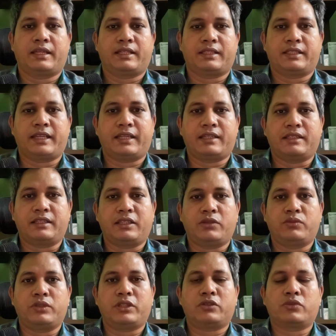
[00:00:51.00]
Then
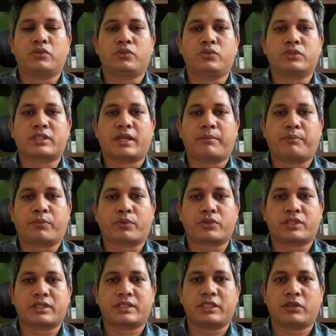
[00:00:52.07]
you need to do some
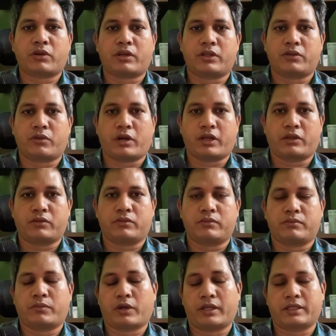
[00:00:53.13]
processing on your audio.
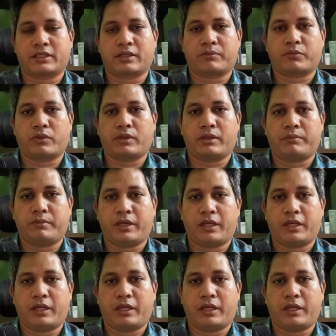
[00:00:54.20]
For example, you